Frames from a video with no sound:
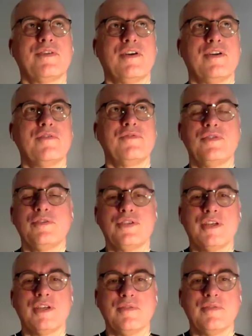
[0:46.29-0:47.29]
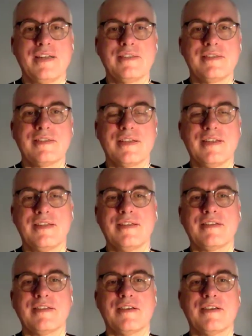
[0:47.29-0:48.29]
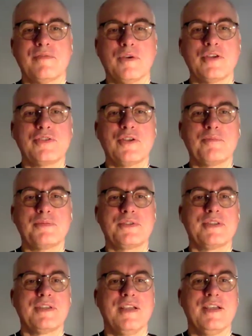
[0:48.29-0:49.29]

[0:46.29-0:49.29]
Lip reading: our future events and workshops